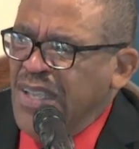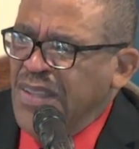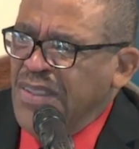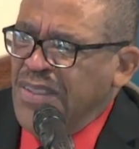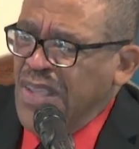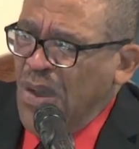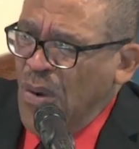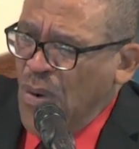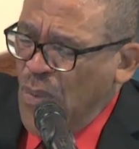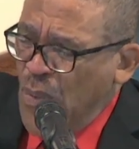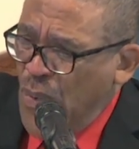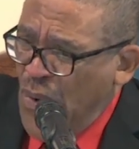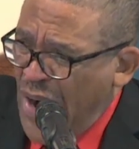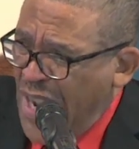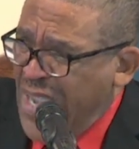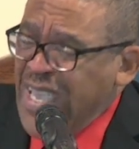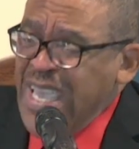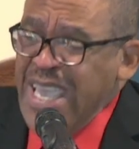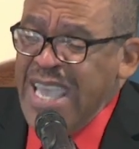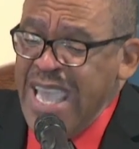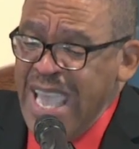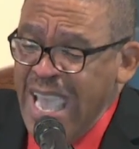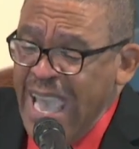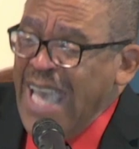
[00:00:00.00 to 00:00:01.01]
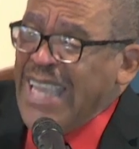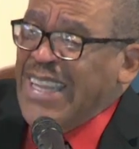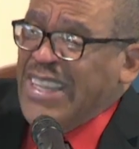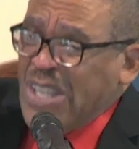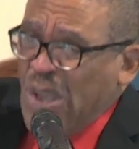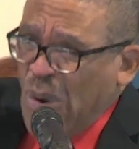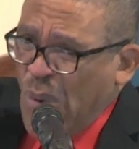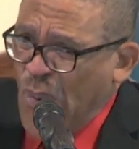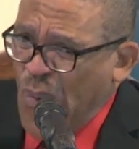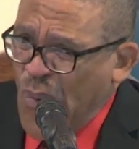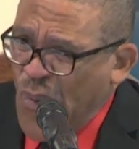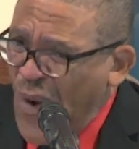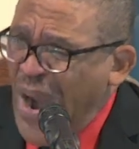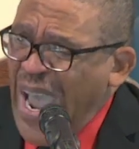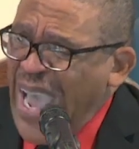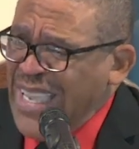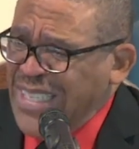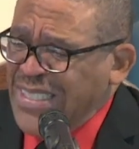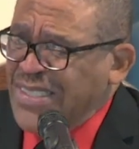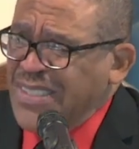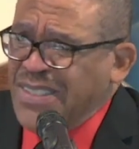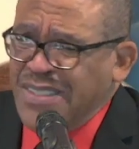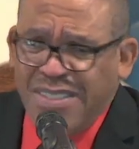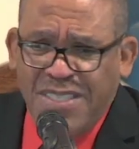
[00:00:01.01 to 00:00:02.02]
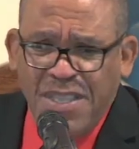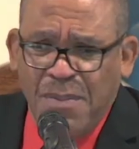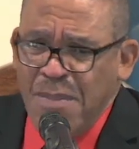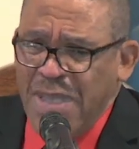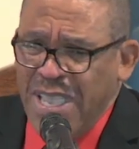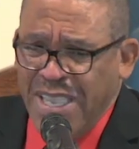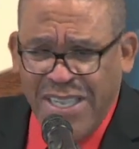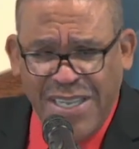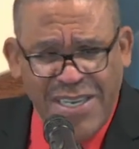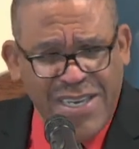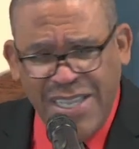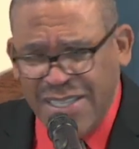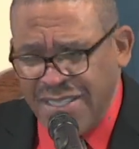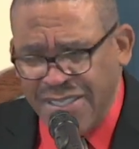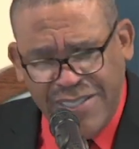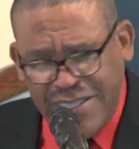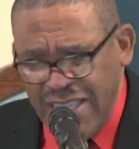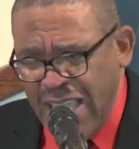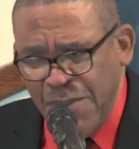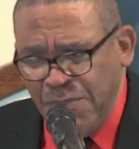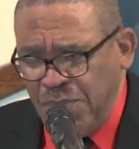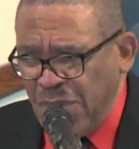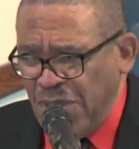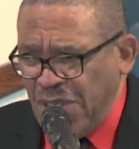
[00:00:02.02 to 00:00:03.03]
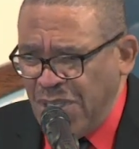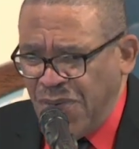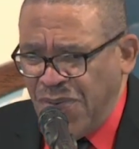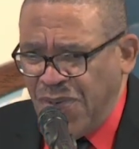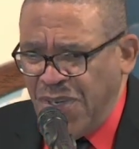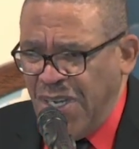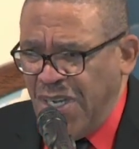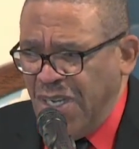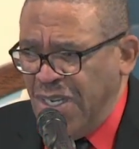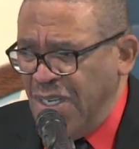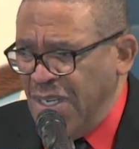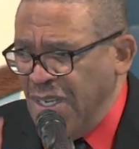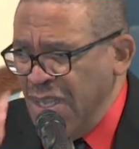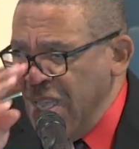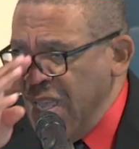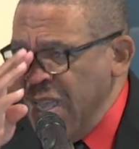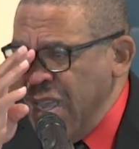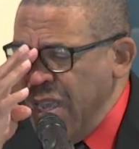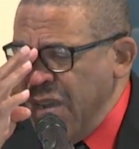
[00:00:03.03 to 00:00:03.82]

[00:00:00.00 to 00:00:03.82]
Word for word: The, he had the right to make an example of her.